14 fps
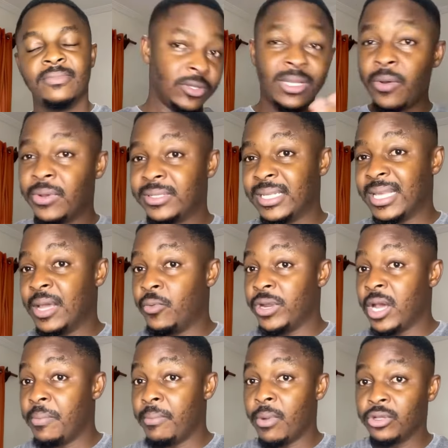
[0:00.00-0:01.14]
So that was it, and
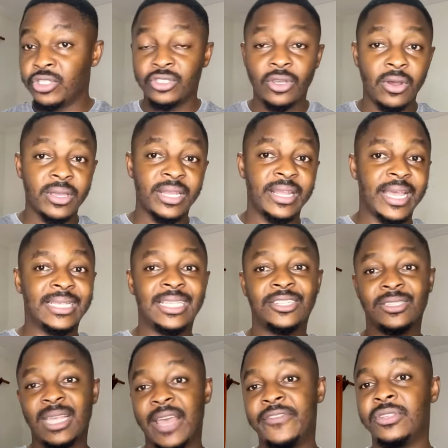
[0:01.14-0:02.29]
without much talking guys, let's
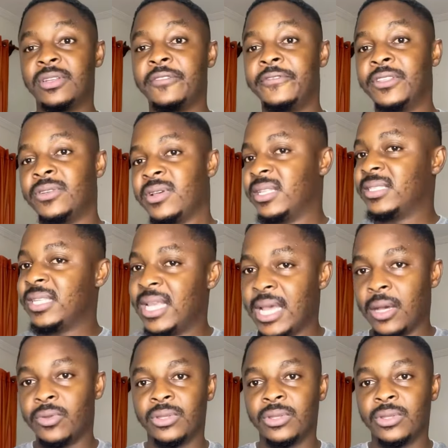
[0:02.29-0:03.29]
just dive into the video and see how